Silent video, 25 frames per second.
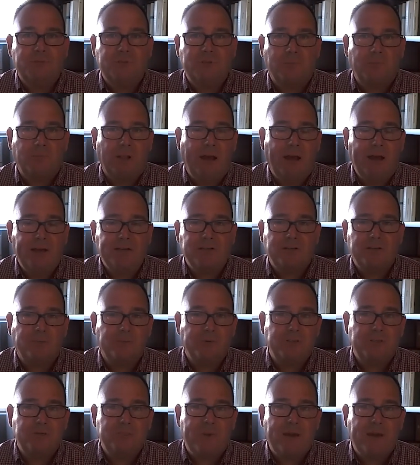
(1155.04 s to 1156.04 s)
supplies are
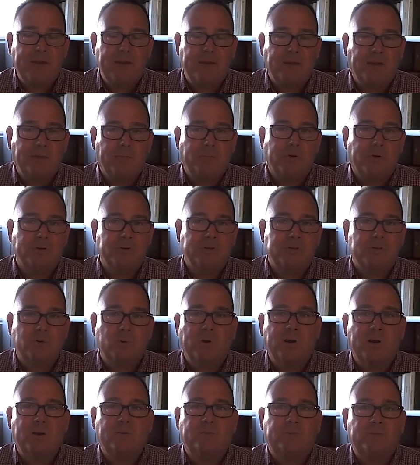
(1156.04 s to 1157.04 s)
we spending per
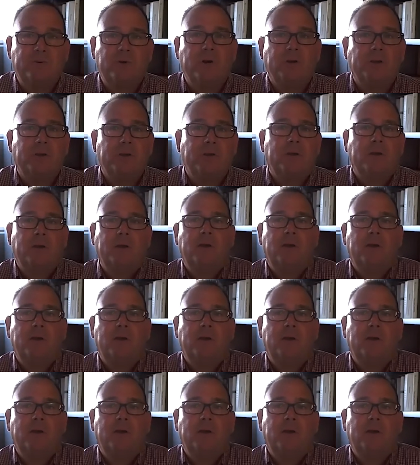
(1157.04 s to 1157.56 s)
square foot?